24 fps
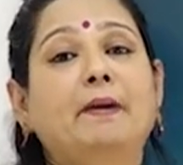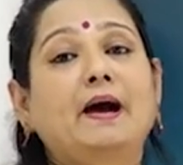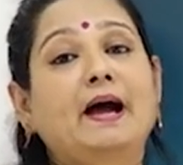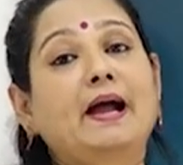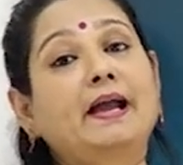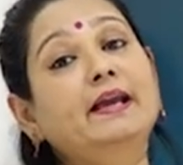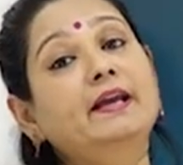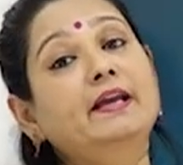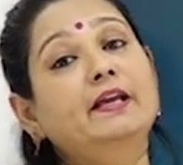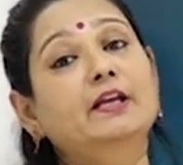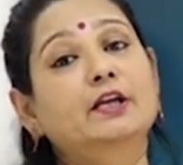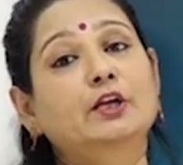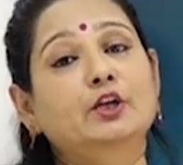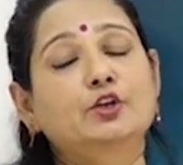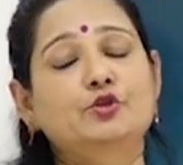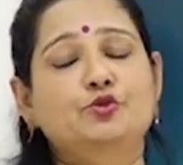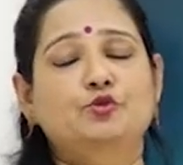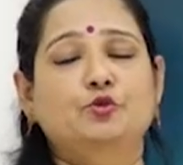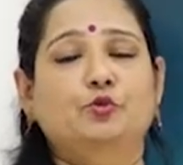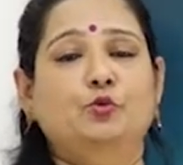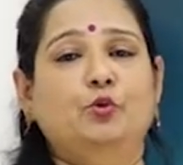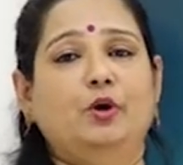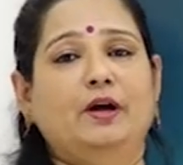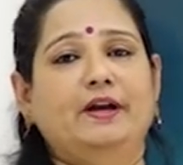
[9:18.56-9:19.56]
by
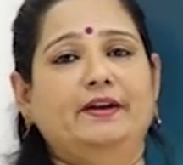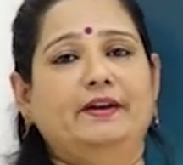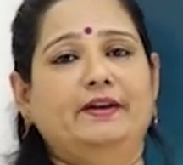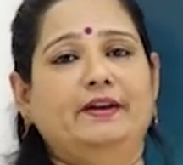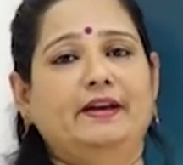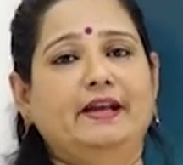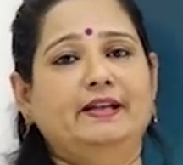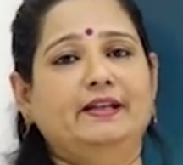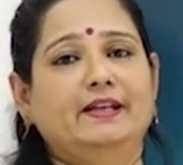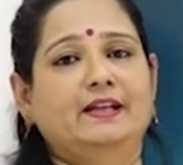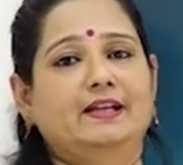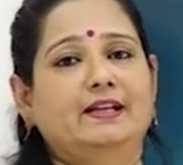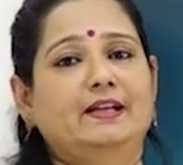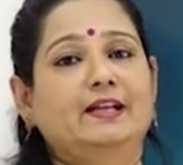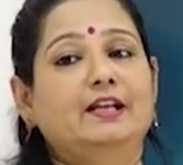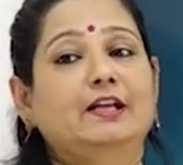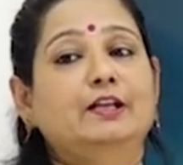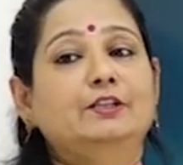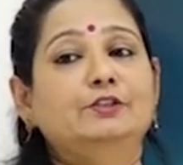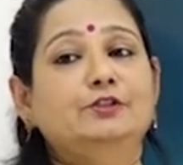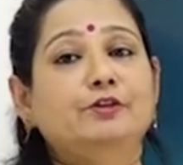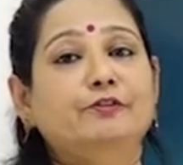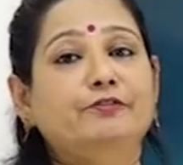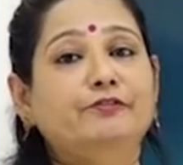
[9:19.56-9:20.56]
200.
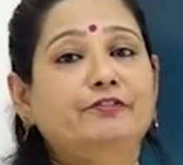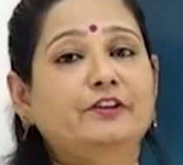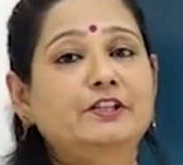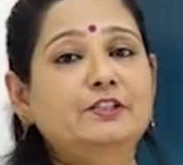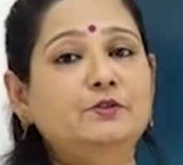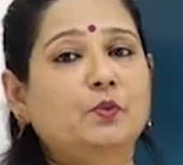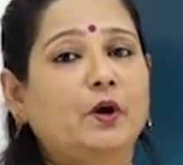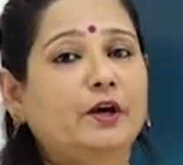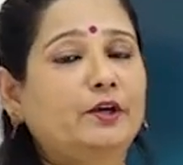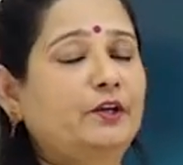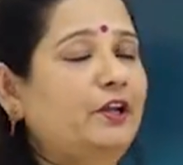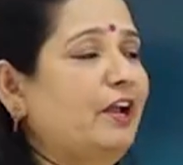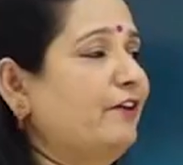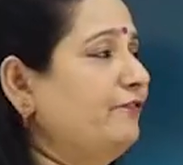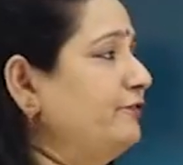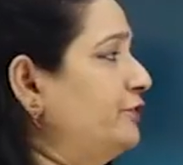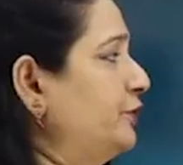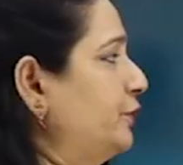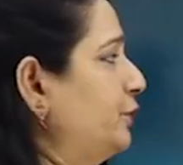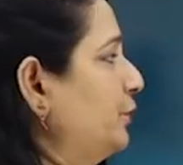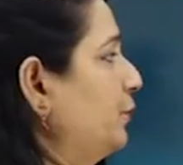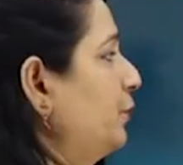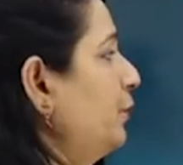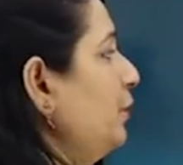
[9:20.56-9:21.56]
So first what you have
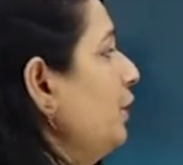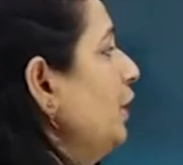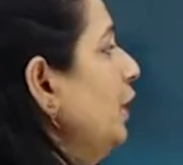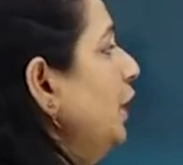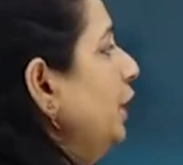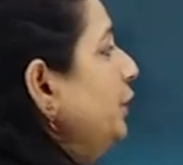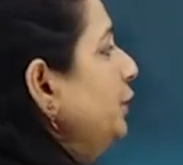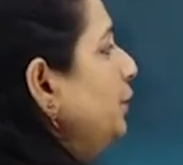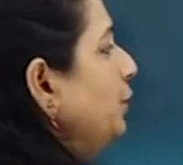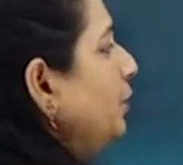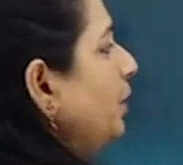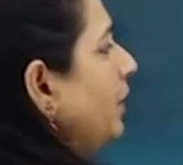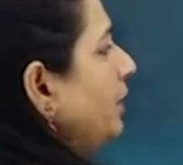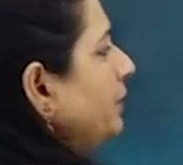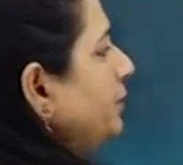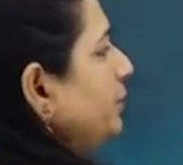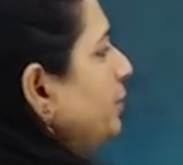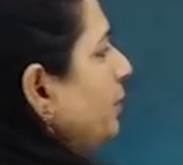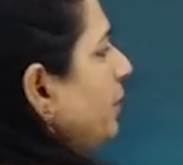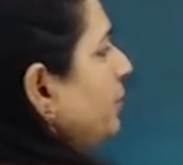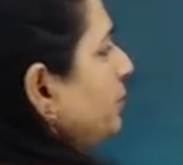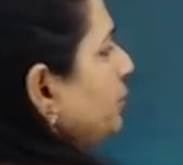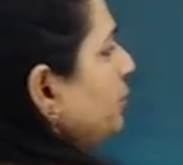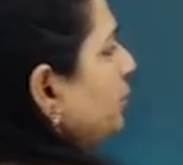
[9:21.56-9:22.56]
to do, you
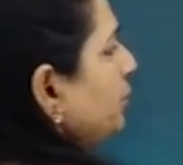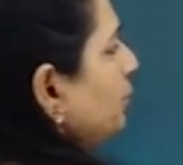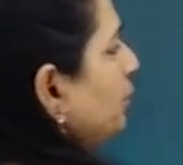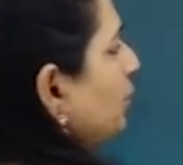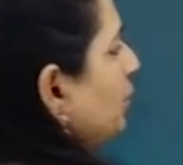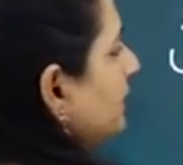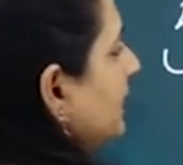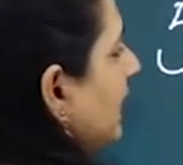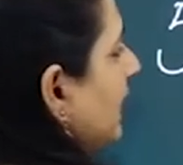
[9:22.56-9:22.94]
know